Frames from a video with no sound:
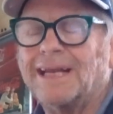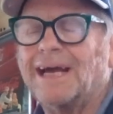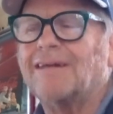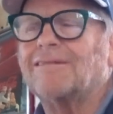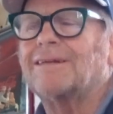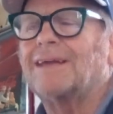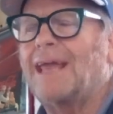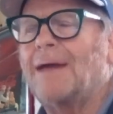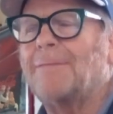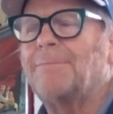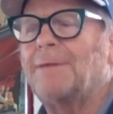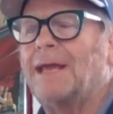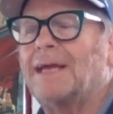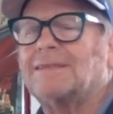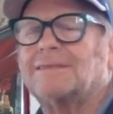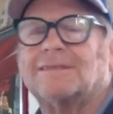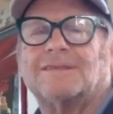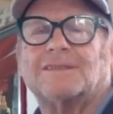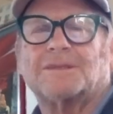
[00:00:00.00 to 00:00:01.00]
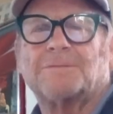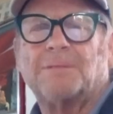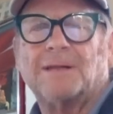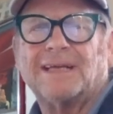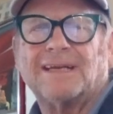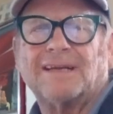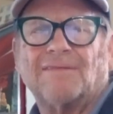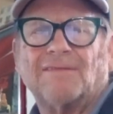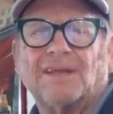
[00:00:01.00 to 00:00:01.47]
Now, Cap Anson's
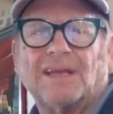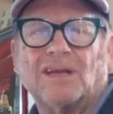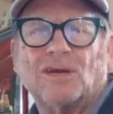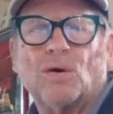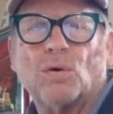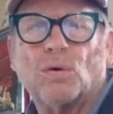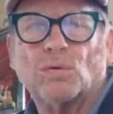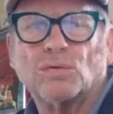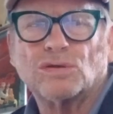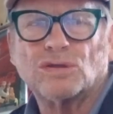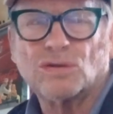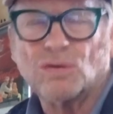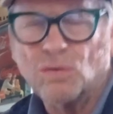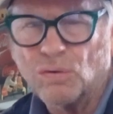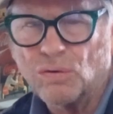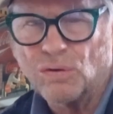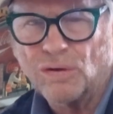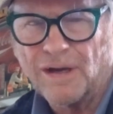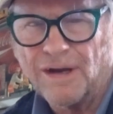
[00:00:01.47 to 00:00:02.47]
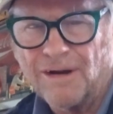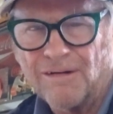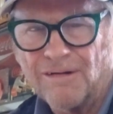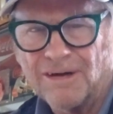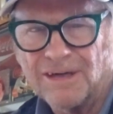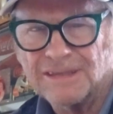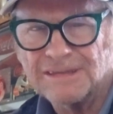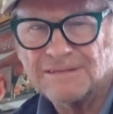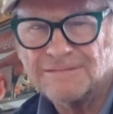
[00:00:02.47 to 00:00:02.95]
playing the old school
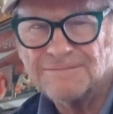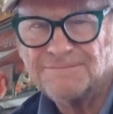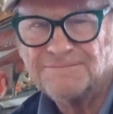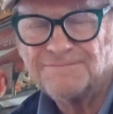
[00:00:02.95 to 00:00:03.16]
era,